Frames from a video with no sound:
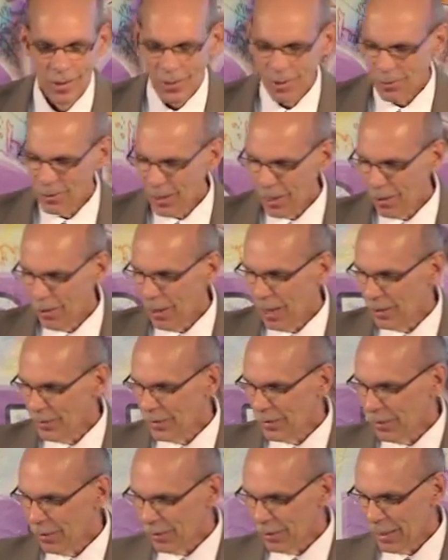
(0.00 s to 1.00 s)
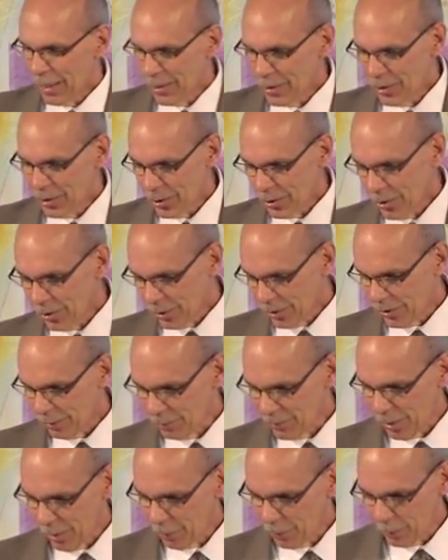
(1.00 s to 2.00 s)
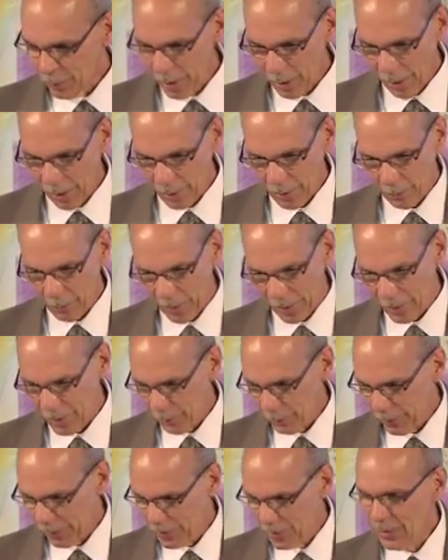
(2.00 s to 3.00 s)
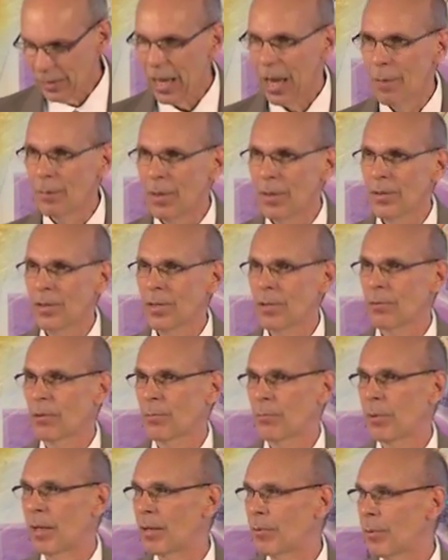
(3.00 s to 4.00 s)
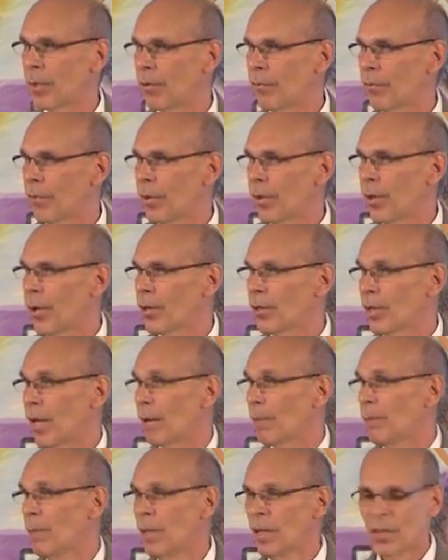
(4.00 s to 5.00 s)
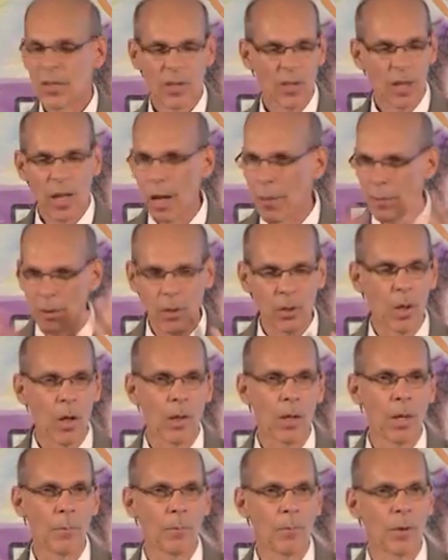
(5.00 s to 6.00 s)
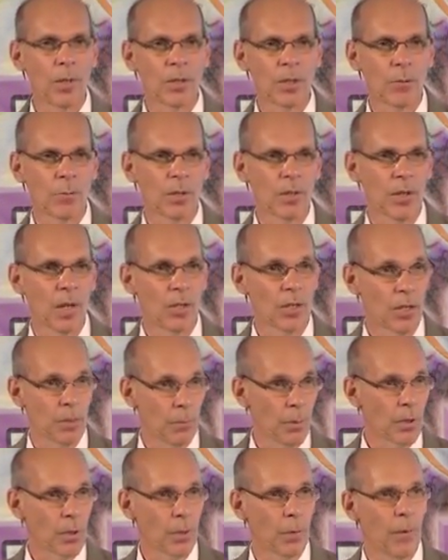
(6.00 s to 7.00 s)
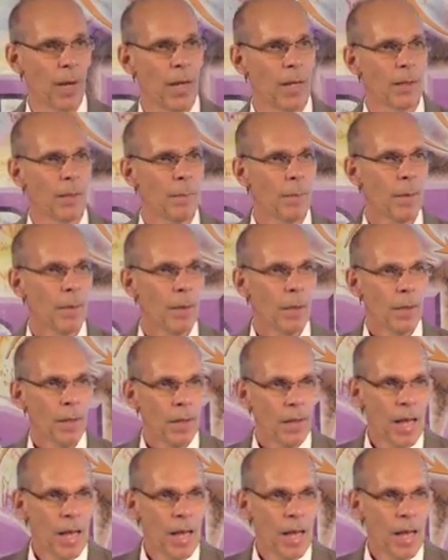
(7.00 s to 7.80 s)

She was at our house the other day. She took some Tupperware out of the base cabinet. And she was playing with it for a long time, slobbered it all up, and when she was done, she put it away. Yeah.